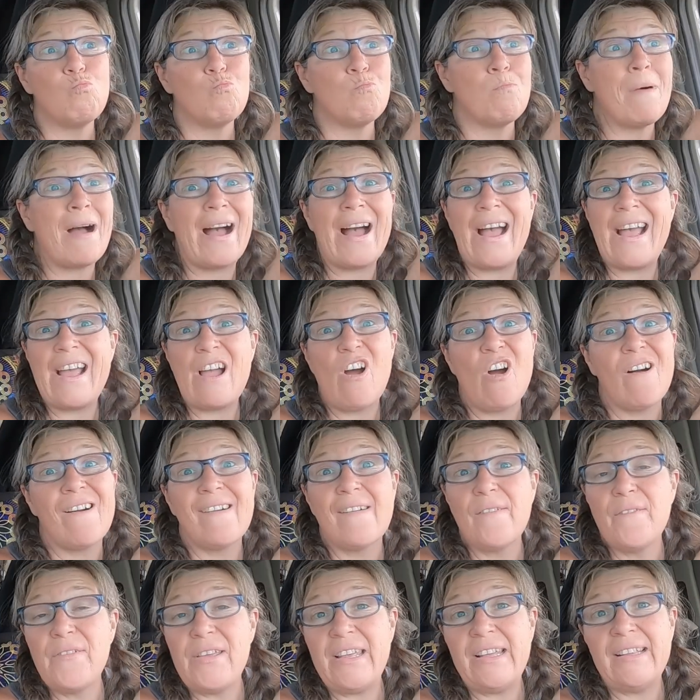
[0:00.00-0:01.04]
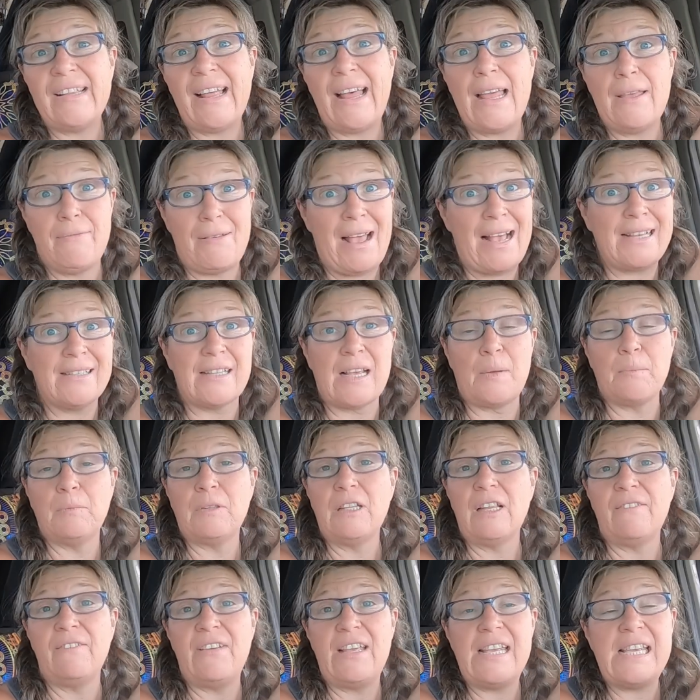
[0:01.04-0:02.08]
my RV life as I'm
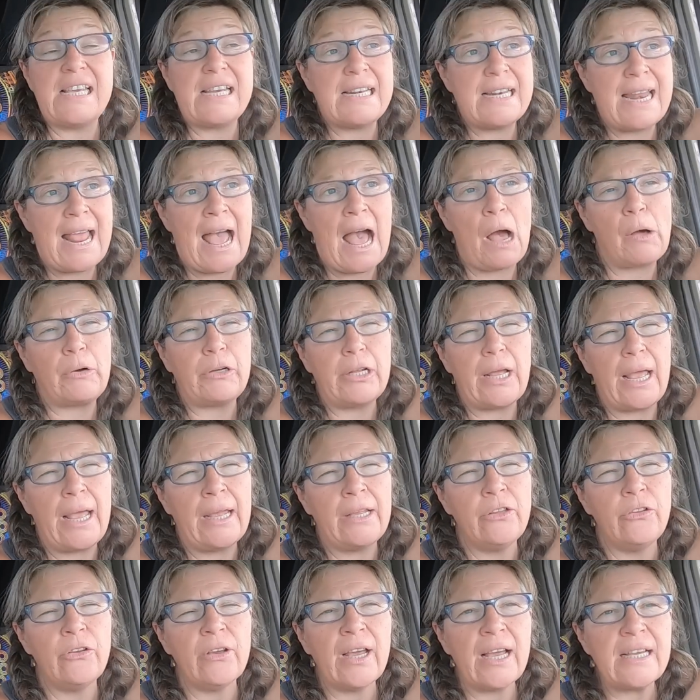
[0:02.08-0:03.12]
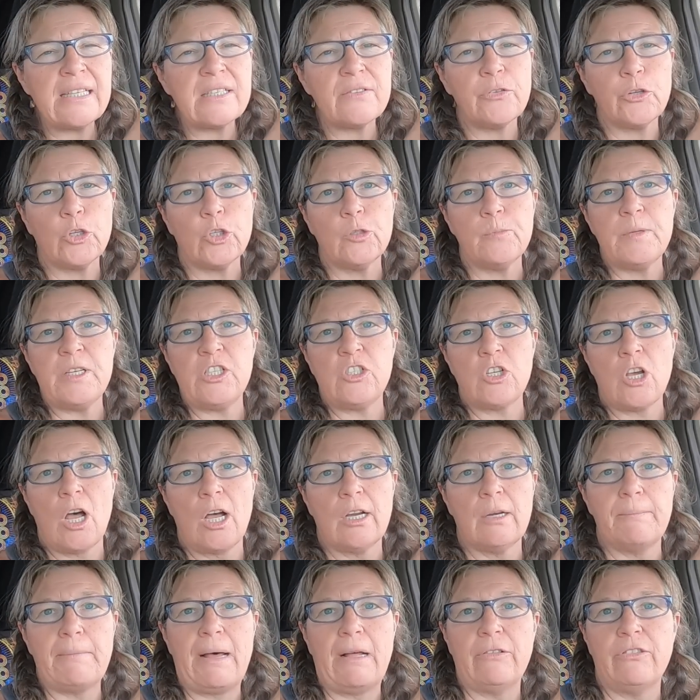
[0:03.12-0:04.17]
living it now, and you guys have heard me
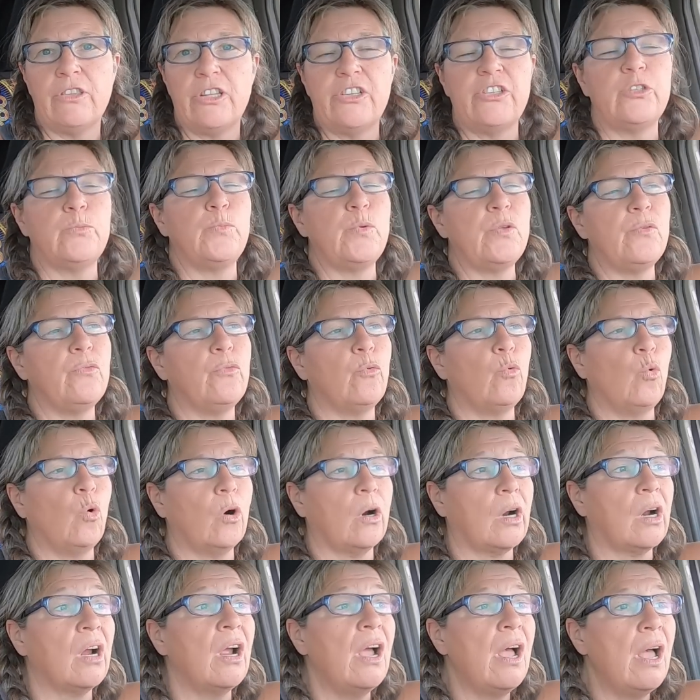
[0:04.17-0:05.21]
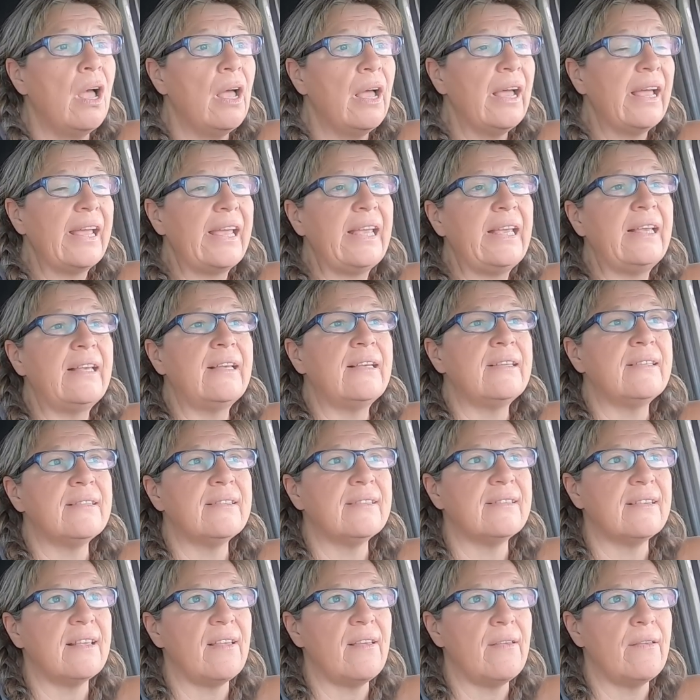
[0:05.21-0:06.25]
talk about this before,
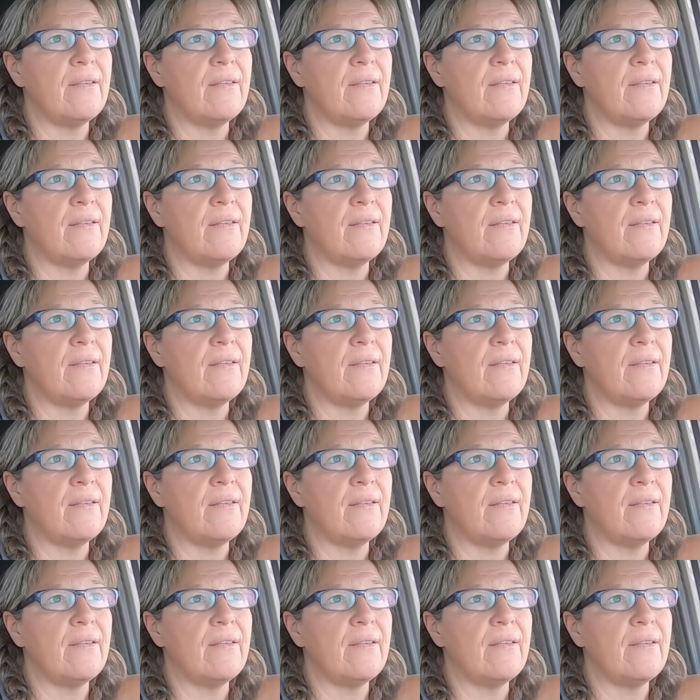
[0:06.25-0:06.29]
is